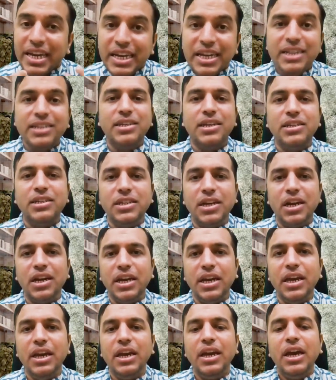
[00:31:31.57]

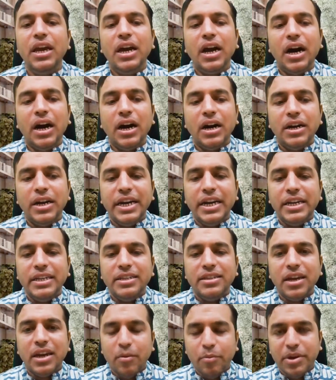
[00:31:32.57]
essentially, it is
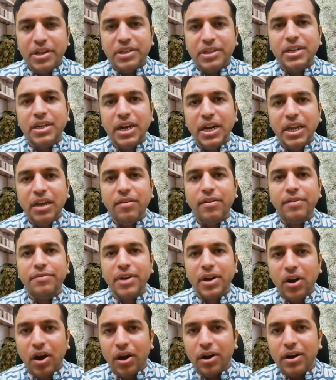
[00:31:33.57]
a representative of
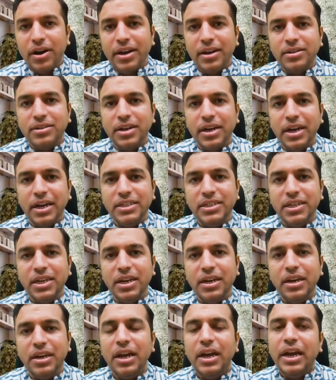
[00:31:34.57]
the conqueror's
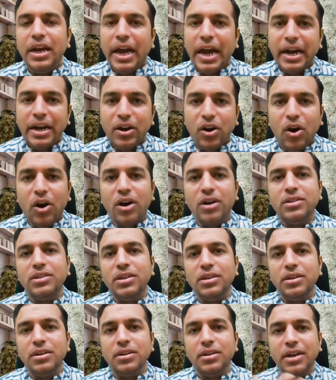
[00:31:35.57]
religion and not
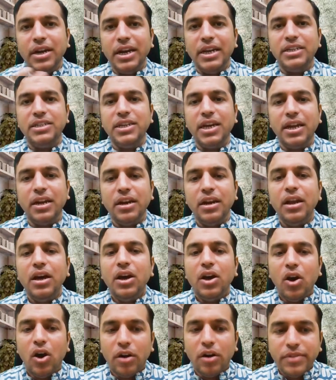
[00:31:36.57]
the religion
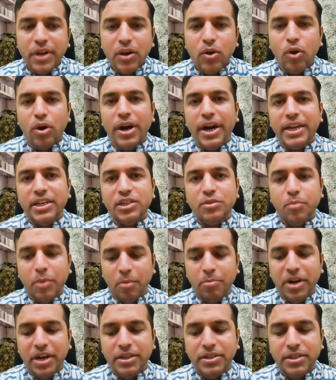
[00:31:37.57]
of the colonized
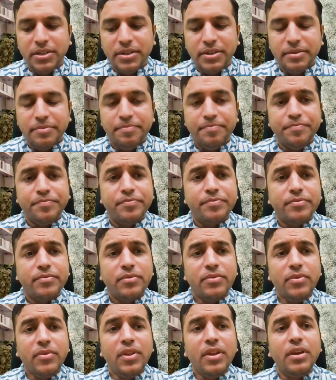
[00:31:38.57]
population.
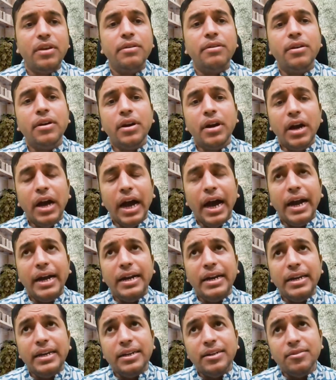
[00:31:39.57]

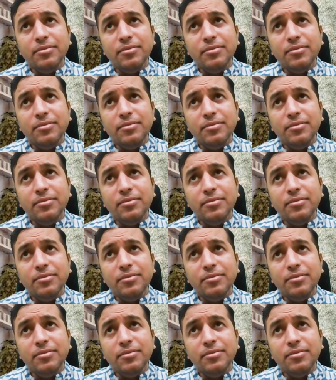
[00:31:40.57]
And